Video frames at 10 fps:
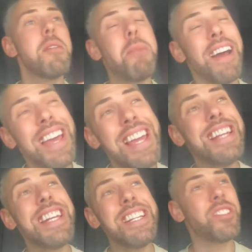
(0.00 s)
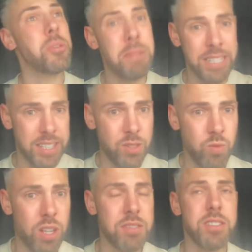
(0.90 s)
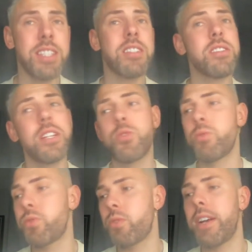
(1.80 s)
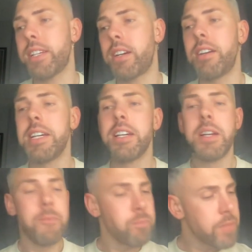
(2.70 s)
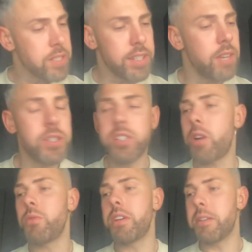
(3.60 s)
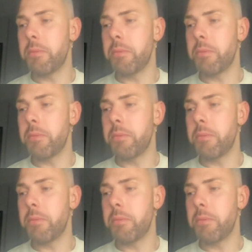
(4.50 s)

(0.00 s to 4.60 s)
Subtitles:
But he needs to make these runs. He's a central striker. It's a give and go.